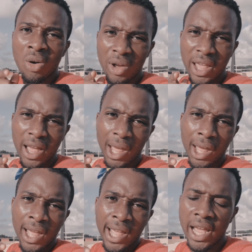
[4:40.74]
Oh yeah,
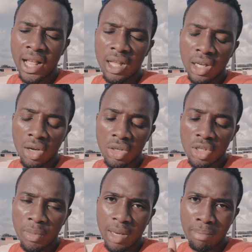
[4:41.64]
hell could
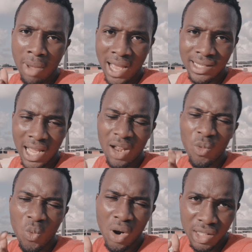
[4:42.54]
also be the best
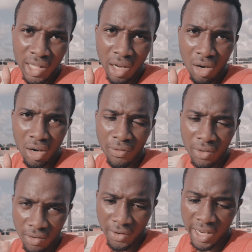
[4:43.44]
and worst thing on earth.
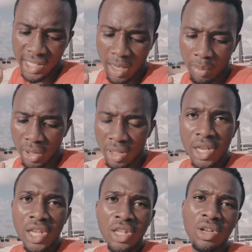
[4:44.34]
For example,
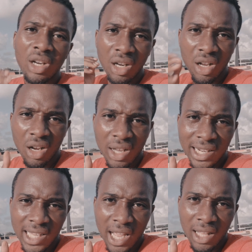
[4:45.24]
you could look
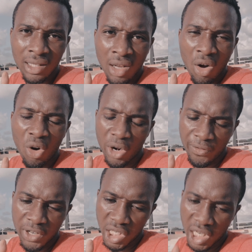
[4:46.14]
good as hell or the
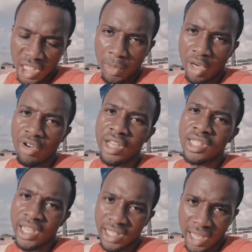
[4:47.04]
fish gates could be
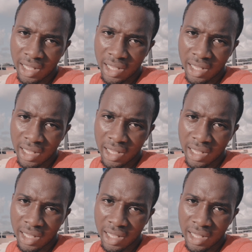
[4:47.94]
greasy as